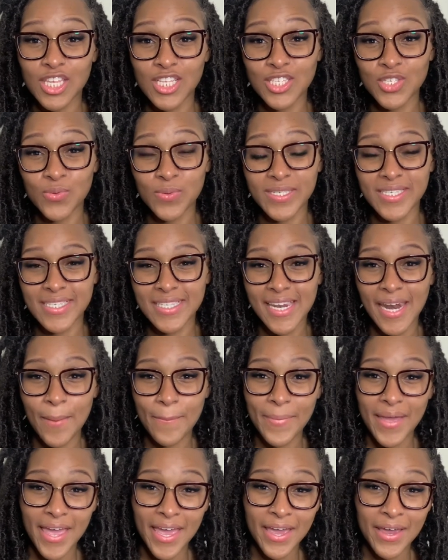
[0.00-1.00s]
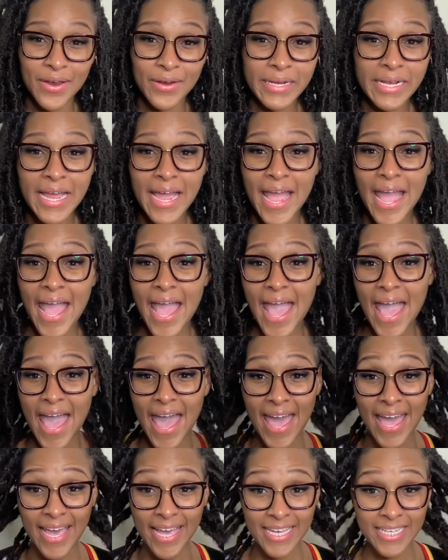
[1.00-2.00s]
twisted up hair.
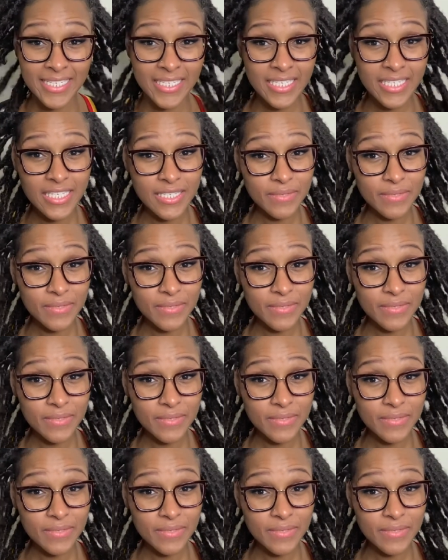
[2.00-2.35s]
And